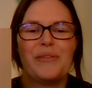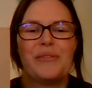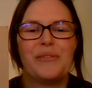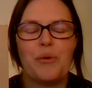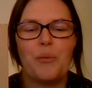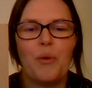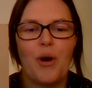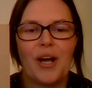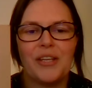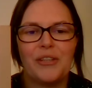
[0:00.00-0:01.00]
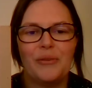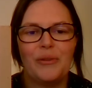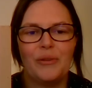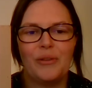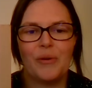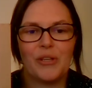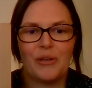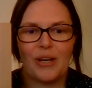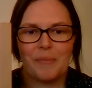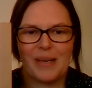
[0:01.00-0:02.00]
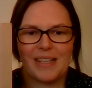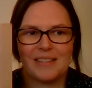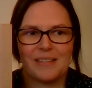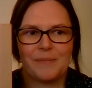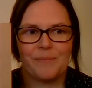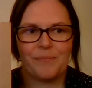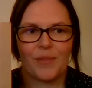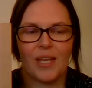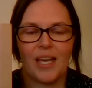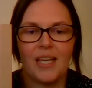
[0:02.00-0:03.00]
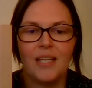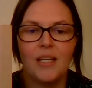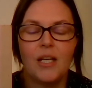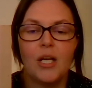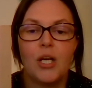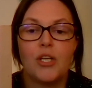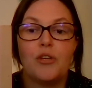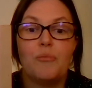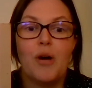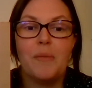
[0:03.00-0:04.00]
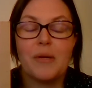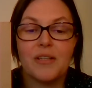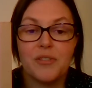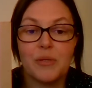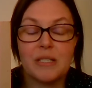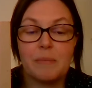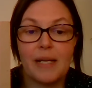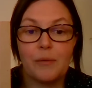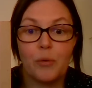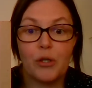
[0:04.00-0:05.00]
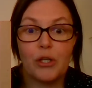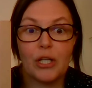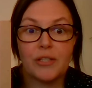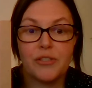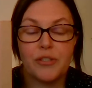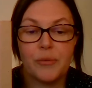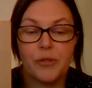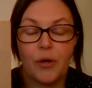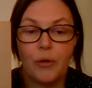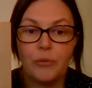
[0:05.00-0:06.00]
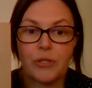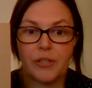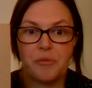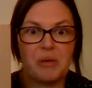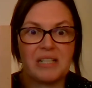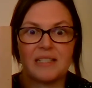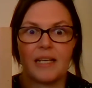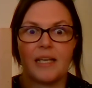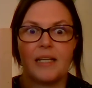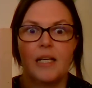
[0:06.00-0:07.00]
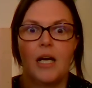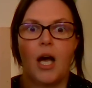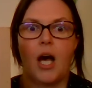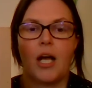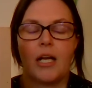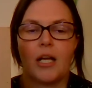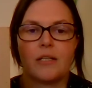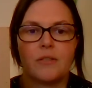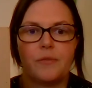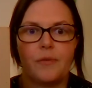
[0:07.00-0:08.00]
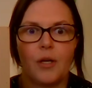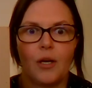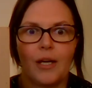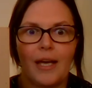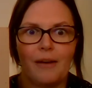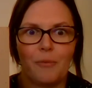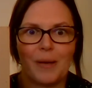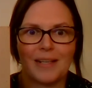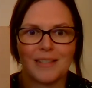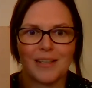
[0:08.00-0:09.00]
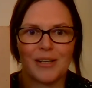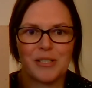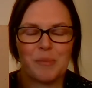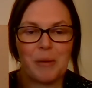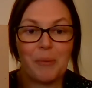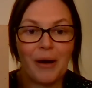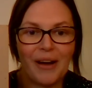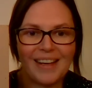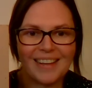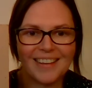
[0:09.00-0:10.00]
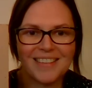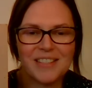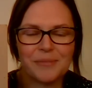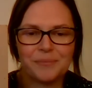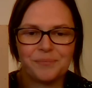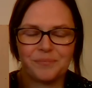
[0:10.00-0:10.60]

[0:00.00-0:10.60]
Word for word: for why you what you like best. Okay? you might be asked to explain what you'd like to do when you're older, and you might say, I'd like to fly aeroplanes, I'd like to be a pilot.